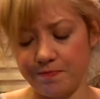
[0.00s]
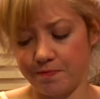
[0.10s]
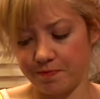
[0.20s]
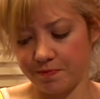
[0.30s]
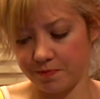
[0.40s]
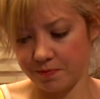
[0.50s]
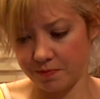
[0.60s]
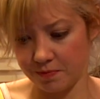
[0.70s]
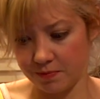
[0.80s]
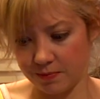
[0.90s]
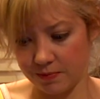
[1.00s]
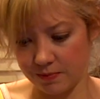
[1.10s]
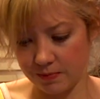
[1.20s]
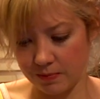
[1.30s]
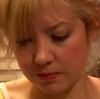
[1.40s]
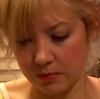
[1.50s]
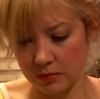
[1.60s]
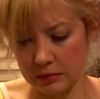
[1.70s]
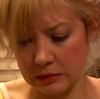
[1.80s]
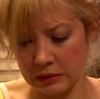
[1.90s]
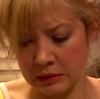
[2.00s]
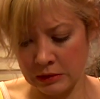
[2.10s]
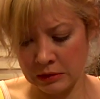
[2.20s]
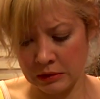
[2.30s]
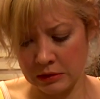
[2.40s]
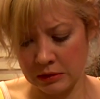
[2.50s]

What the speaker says: Nothing is said.